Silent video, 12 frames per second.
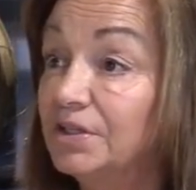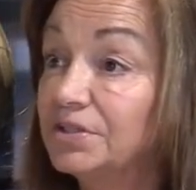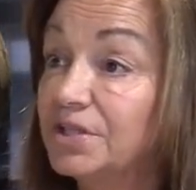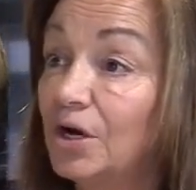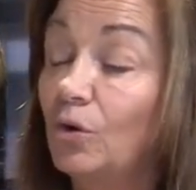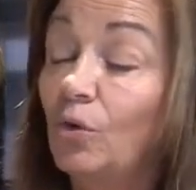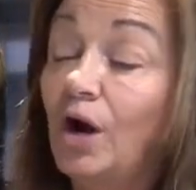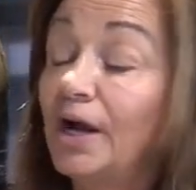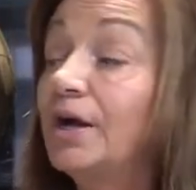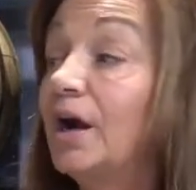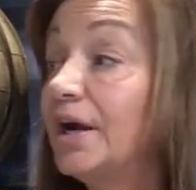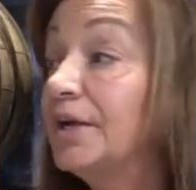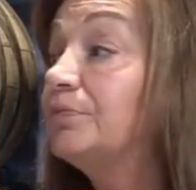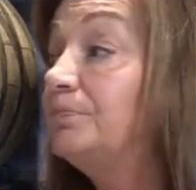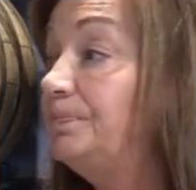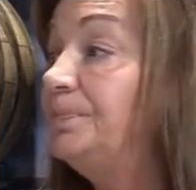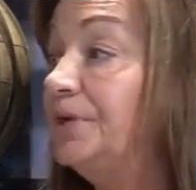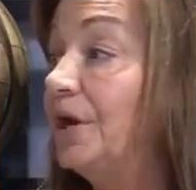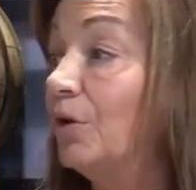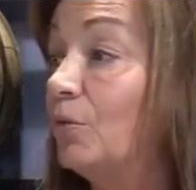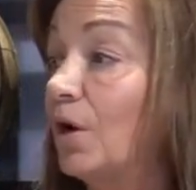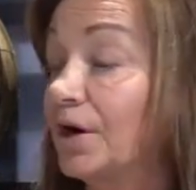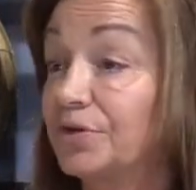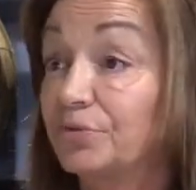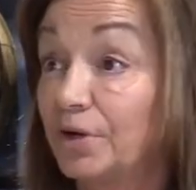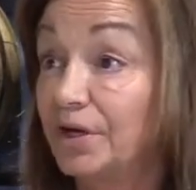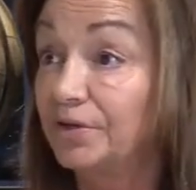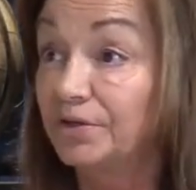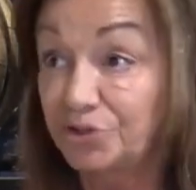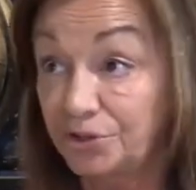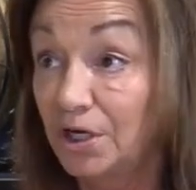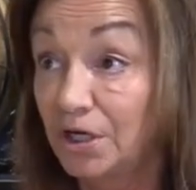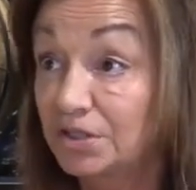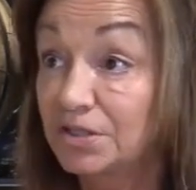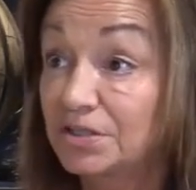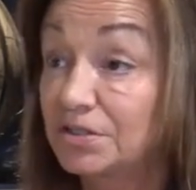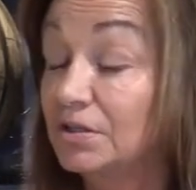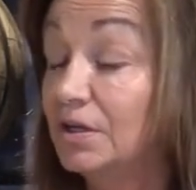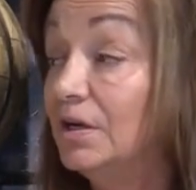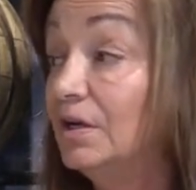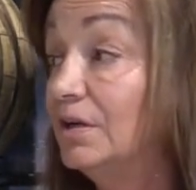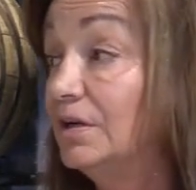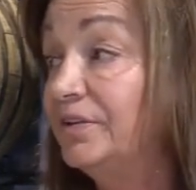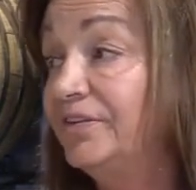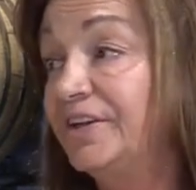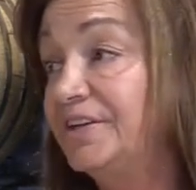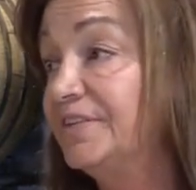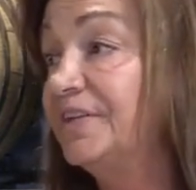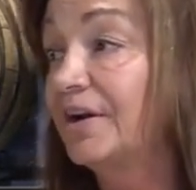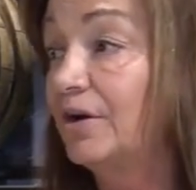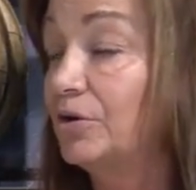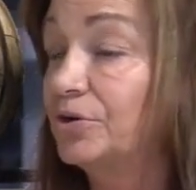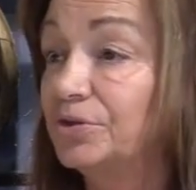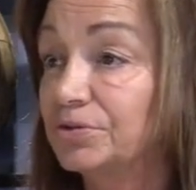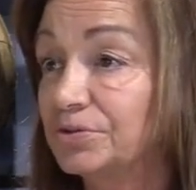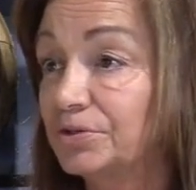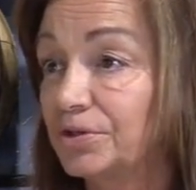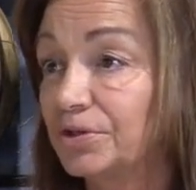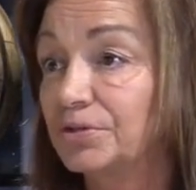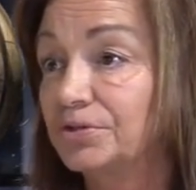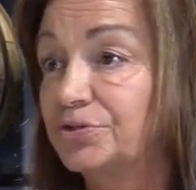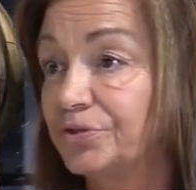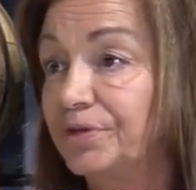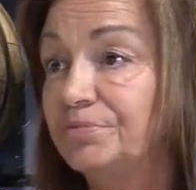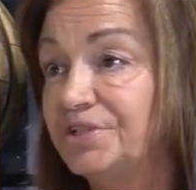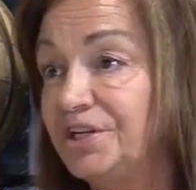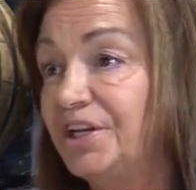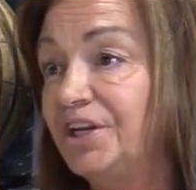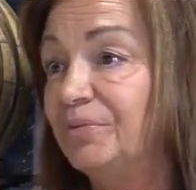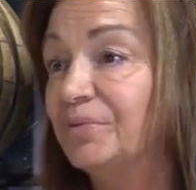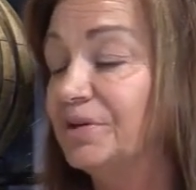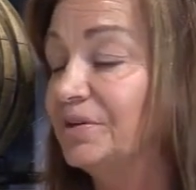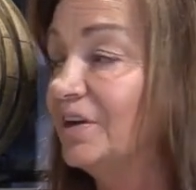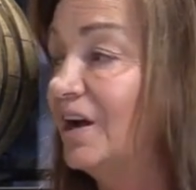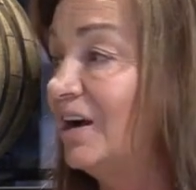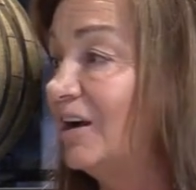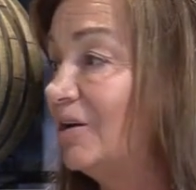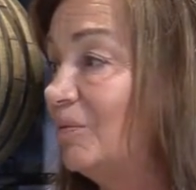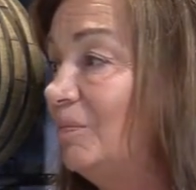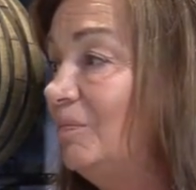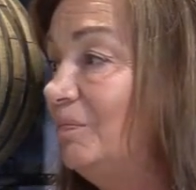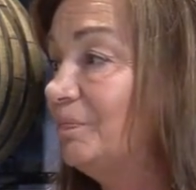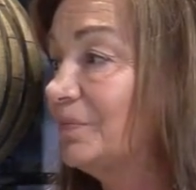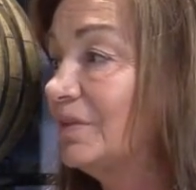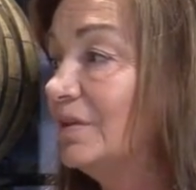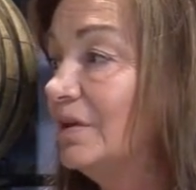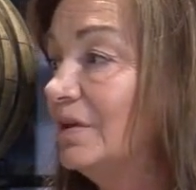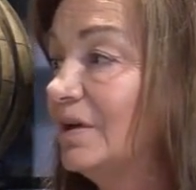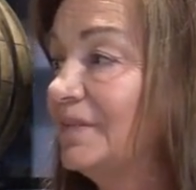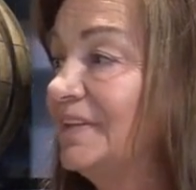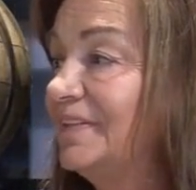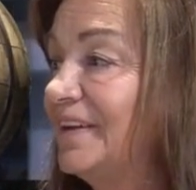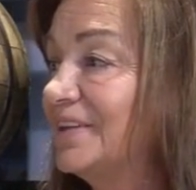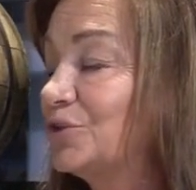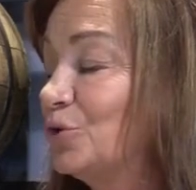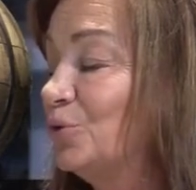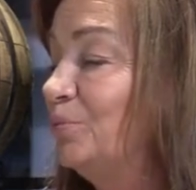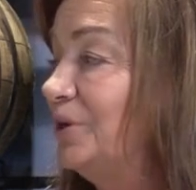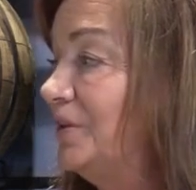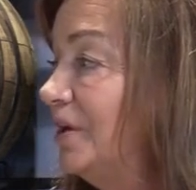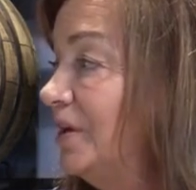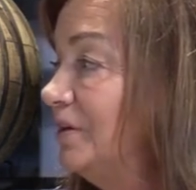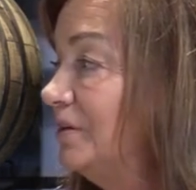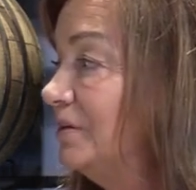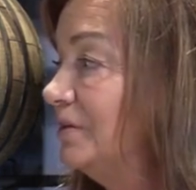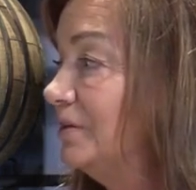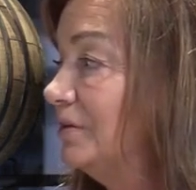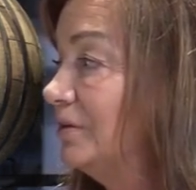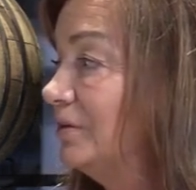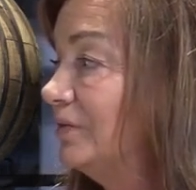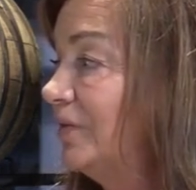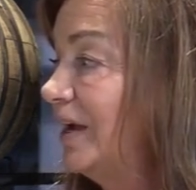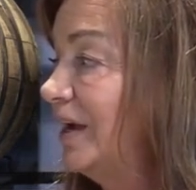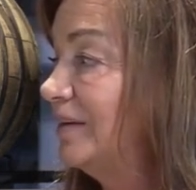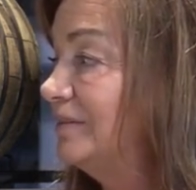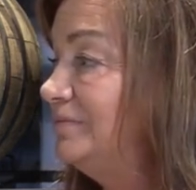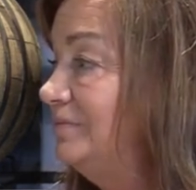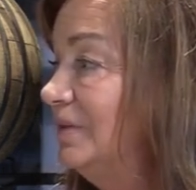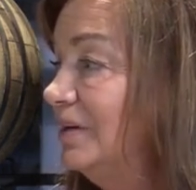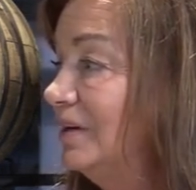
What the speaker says: So I you know, wanted to run the trucks, and they did that all-girl dream team, and I think they had told me that they had a